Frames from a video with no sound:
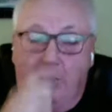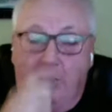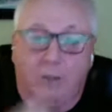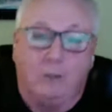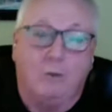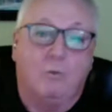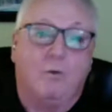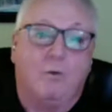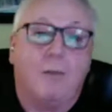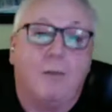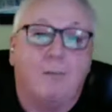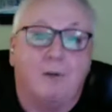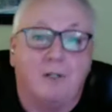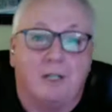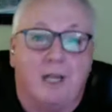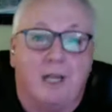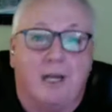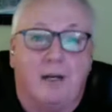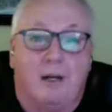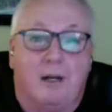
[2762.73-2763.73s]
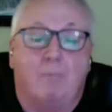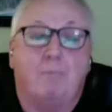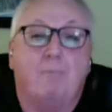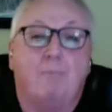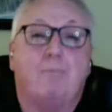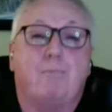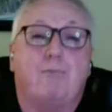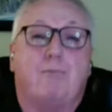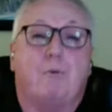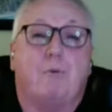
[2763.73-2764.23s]
when you represent a
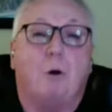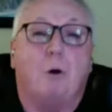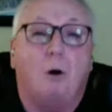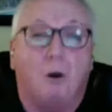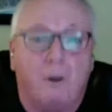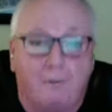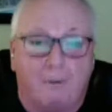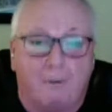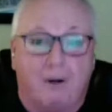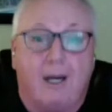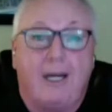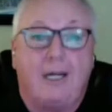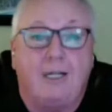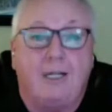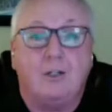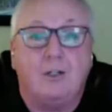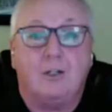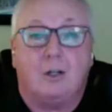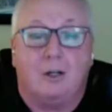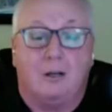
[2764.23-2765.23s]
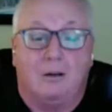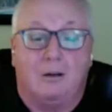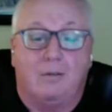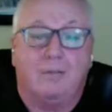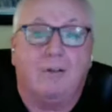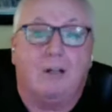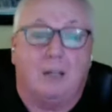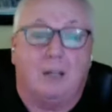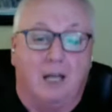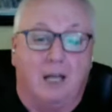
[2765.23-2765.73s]
broad range of
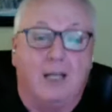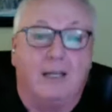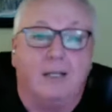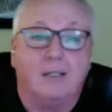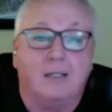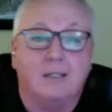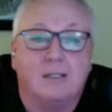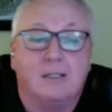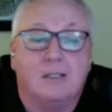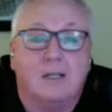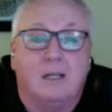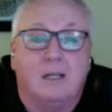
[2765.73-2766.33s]
clients,